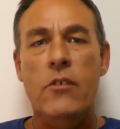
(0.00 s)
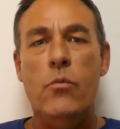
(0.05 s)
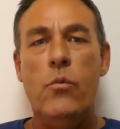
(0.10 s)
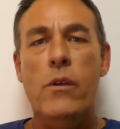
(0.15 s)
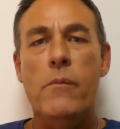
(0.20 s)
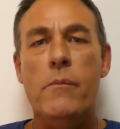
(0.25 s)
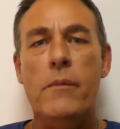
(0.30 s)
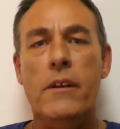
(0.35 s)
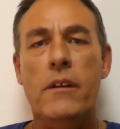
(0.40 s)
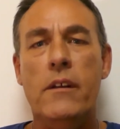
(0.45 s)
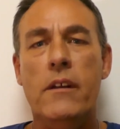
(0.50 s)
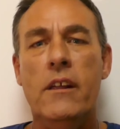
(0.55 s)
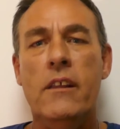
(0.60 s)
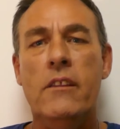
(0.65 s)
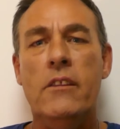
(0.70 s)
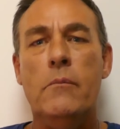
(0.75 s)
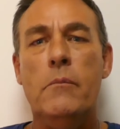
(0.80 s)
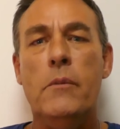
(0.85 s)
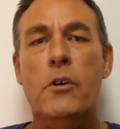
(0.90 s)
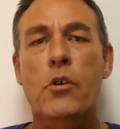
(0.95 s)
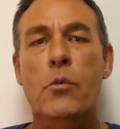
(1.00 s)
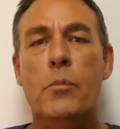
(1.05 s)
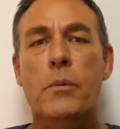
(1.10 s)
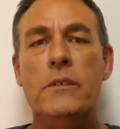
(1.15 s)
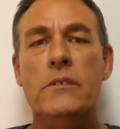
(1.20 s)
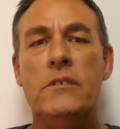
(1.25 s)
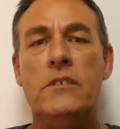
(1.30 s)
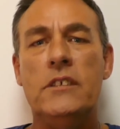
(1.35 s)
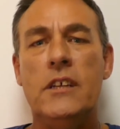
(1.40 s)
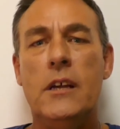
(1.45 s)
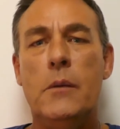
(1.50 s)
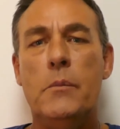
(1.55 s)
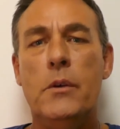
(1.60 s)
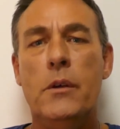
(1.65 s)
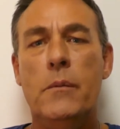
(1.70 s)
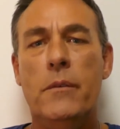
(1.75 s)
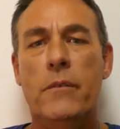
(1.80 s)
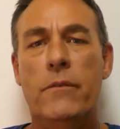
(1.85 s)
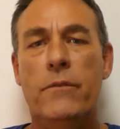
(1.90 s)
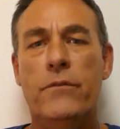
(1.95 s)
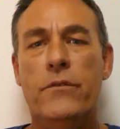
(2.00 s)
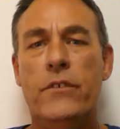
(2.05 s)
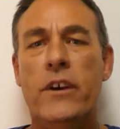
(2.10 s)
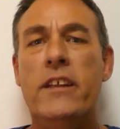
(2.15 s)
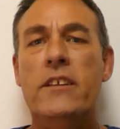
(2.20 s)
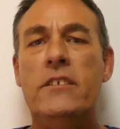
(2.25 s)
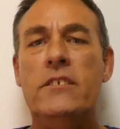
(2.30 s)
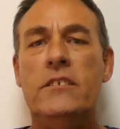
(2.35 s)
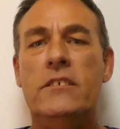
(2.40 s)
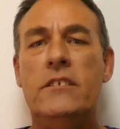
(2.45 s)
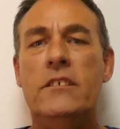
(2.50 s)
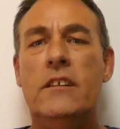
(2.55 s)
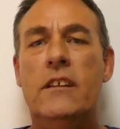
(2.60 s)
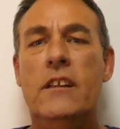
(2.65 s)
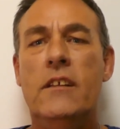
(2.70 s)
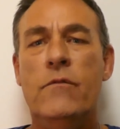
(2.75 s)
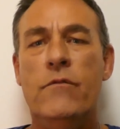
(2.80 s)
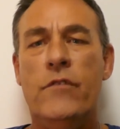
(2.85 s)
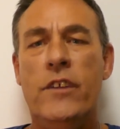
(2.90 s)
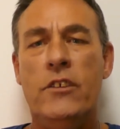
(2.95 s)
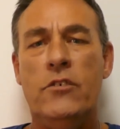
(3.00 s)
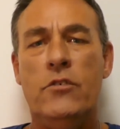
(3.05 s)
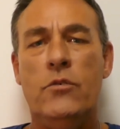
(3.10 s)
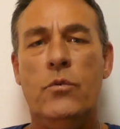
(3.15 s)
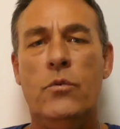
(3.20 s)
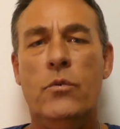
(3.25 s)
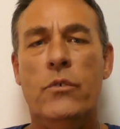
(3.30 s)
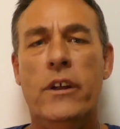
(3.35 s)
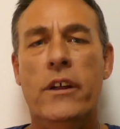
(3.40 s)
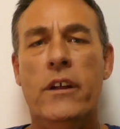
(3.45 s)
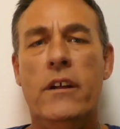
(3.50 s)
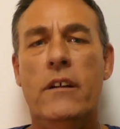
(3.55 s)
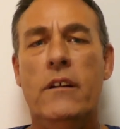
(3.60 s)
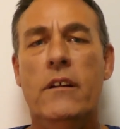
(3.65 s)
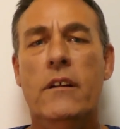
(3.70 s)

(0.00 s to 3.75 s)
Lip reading: women in the Melbourne suburb of Frankston in Victoria.